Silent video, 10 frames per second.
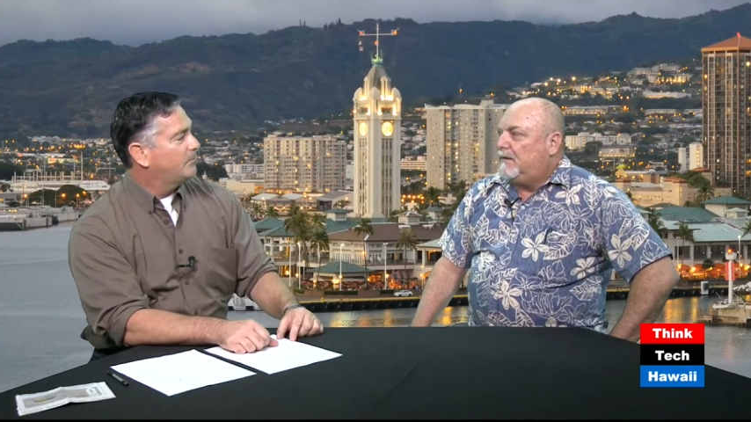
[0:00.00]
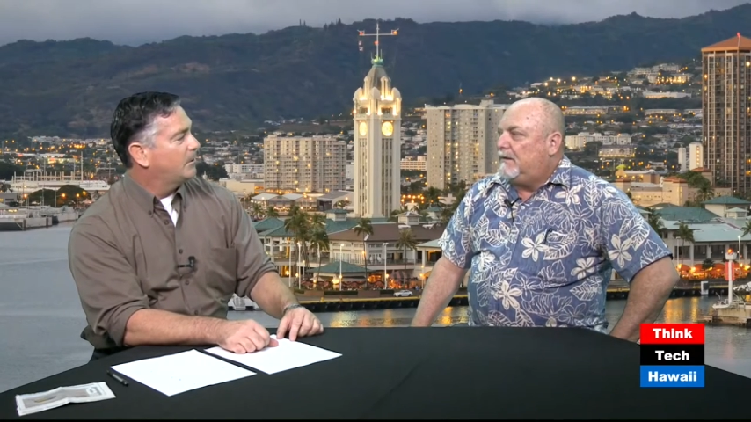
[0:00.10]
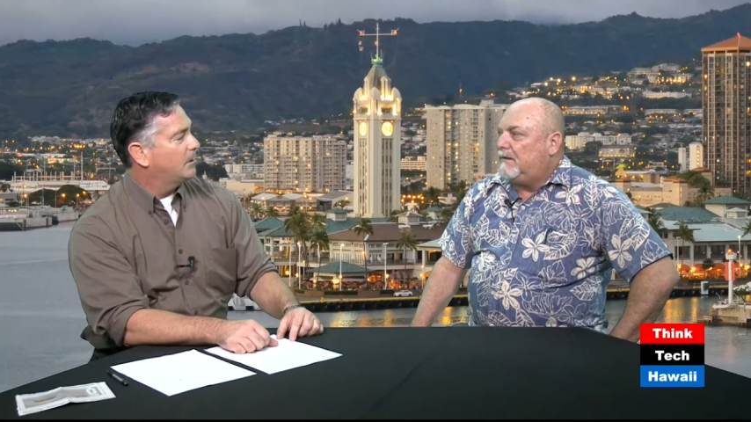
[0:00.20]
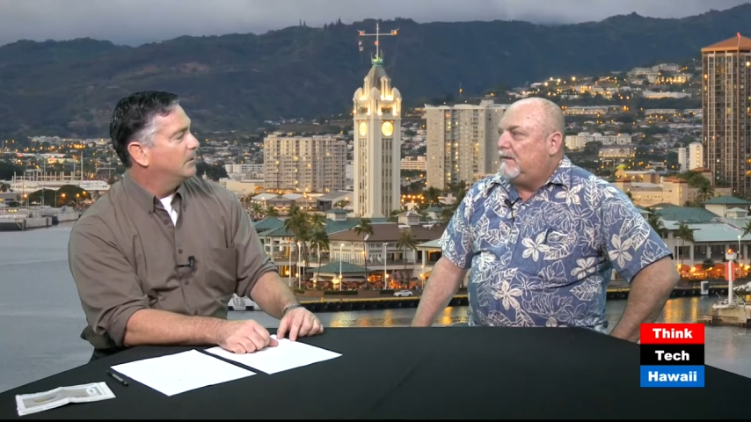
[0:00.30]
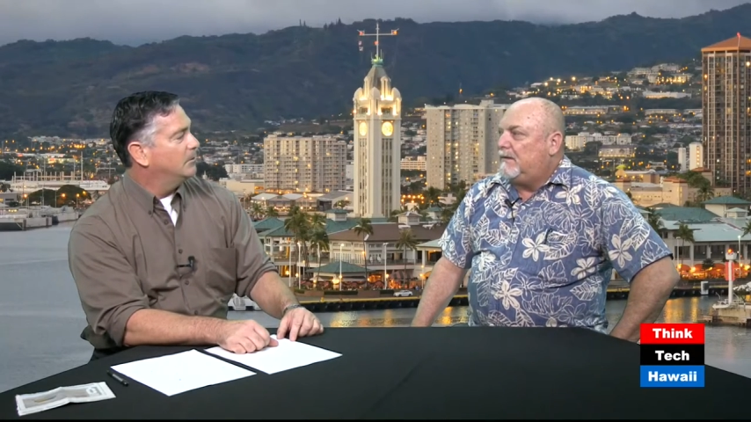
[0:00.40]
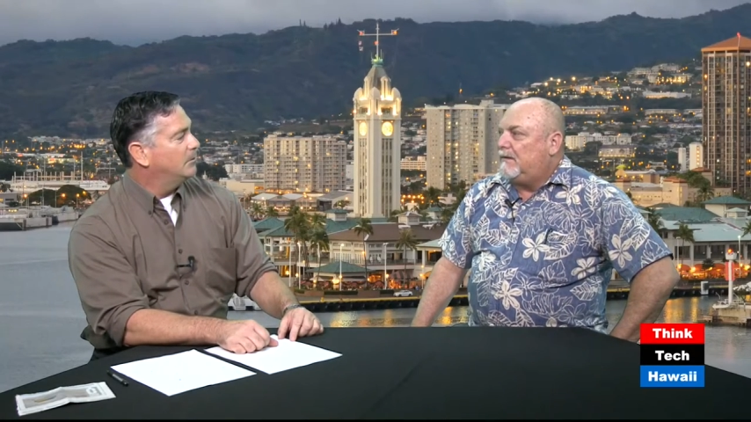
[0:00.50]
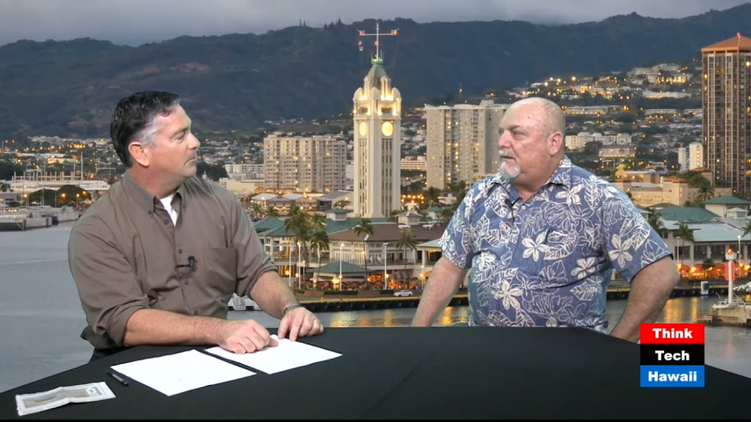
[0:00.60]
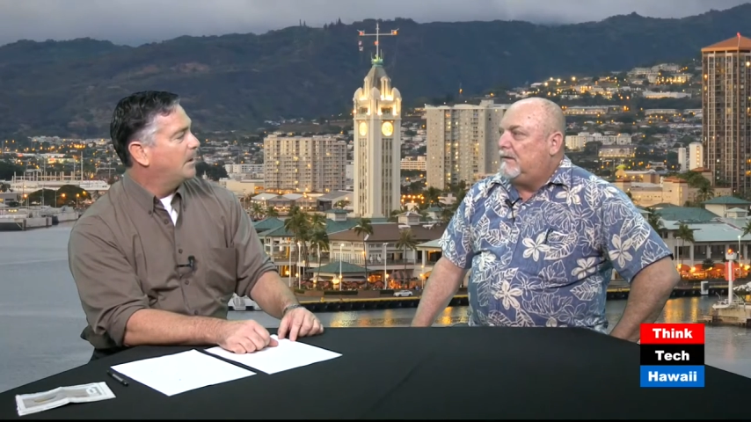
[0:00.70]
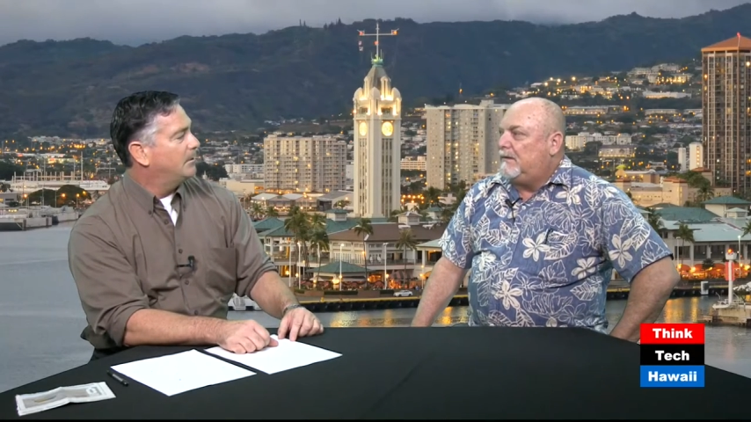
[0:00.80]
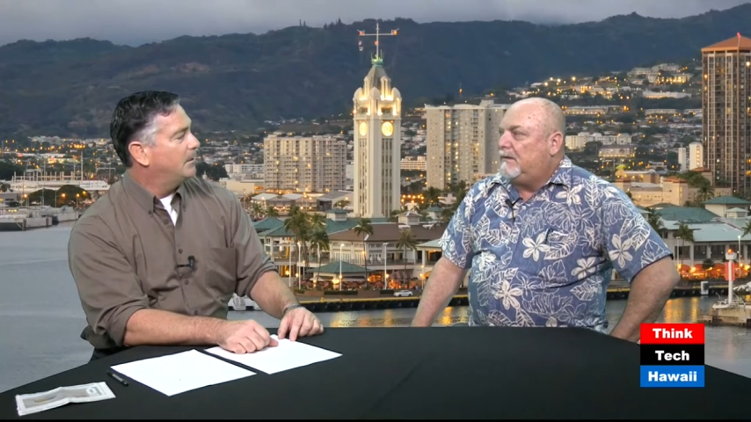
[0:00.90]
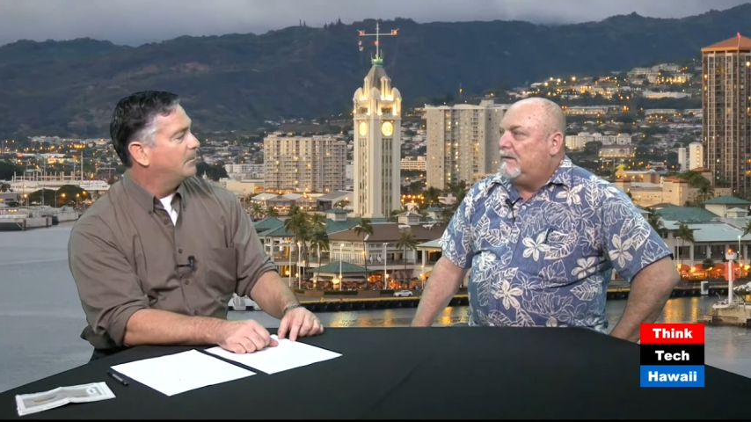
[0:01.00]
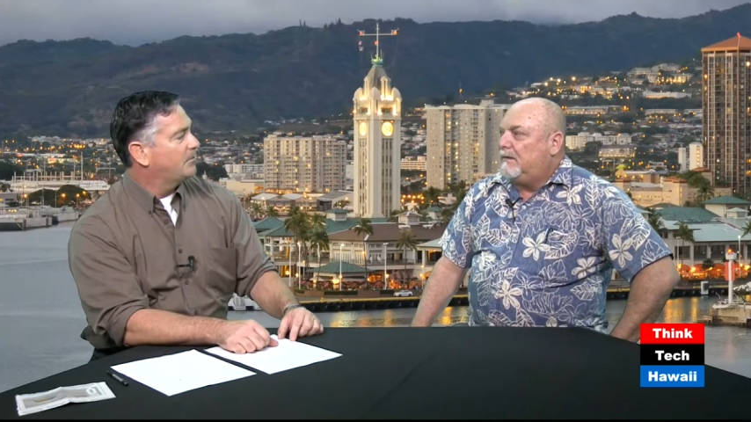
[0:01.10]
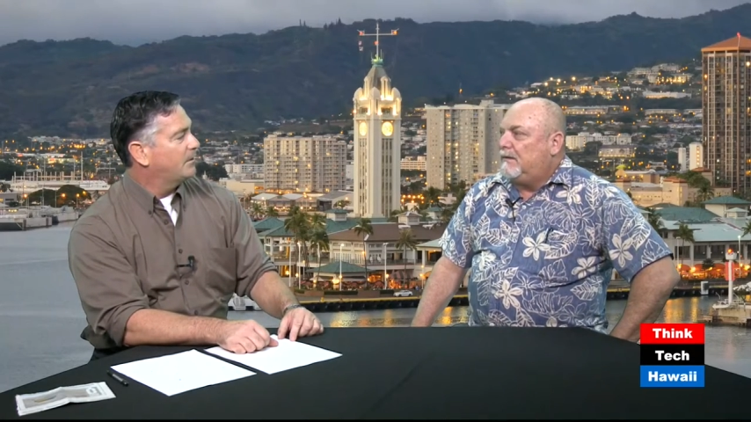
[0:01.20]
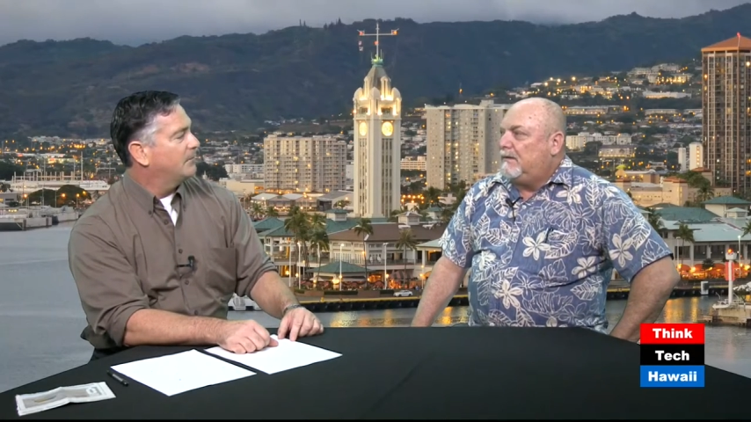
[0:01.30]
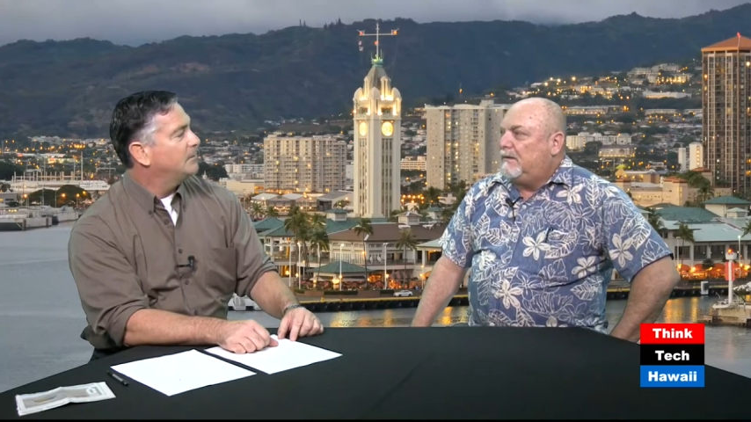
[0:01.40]
Speaker 1: Honolulu about number
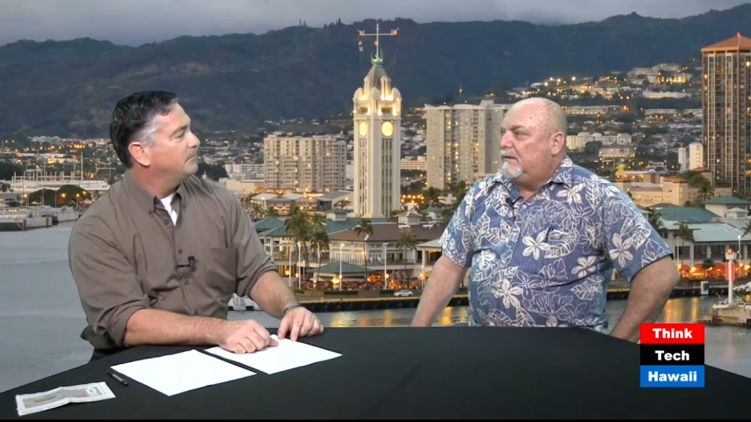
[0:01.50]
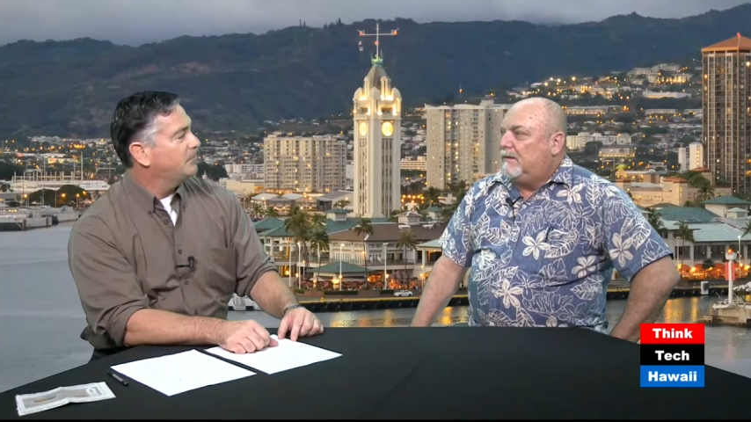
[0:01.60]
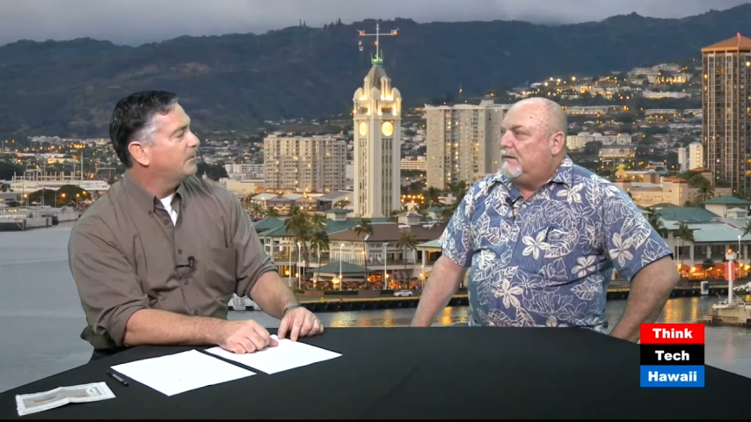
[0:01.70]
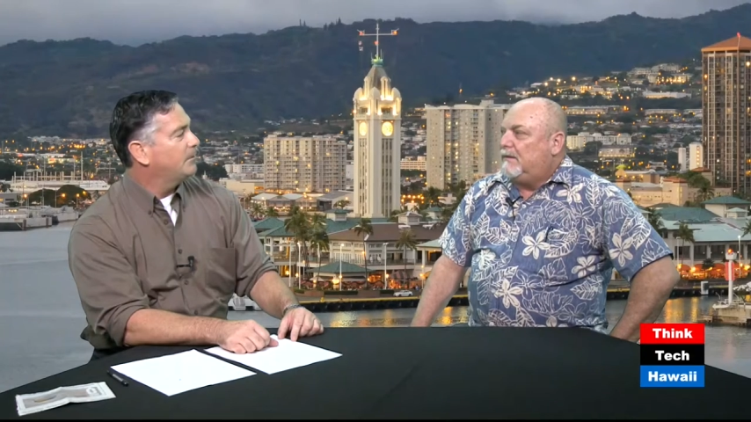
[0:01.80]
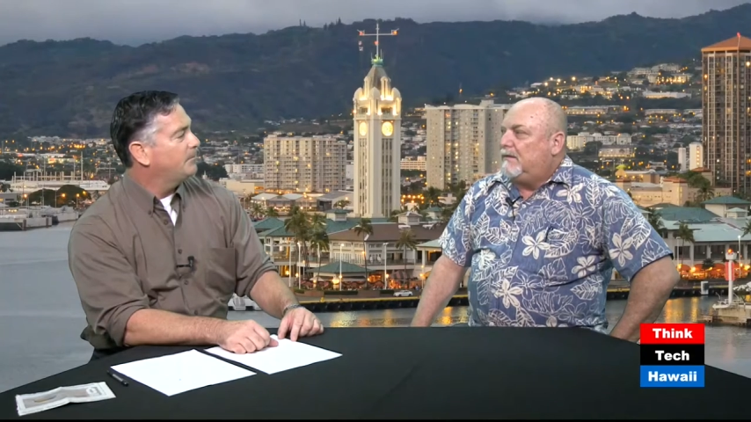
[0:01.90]
seven. So